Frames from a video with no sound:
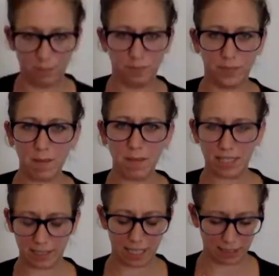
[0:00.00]
that
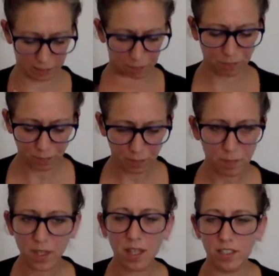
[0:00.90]
makes sense.
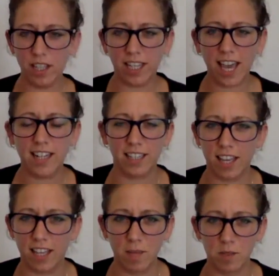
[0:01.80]
Again,
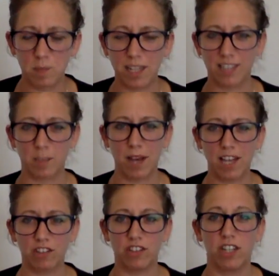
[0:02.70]
it comes back to the
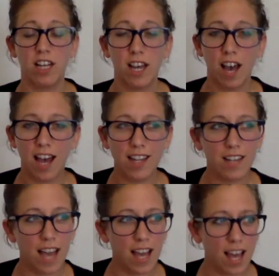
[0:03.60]
passion. And
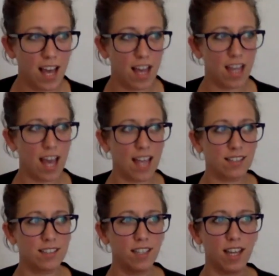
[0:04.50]

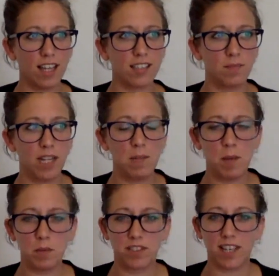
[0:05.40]
as many
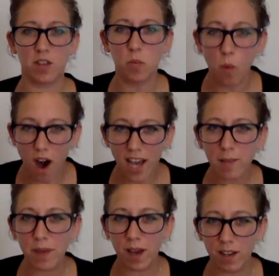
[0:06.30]
people say, the why
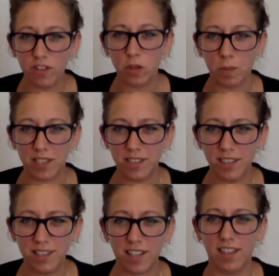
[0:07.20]
behind your
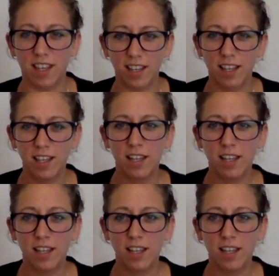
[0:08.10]
business, I think,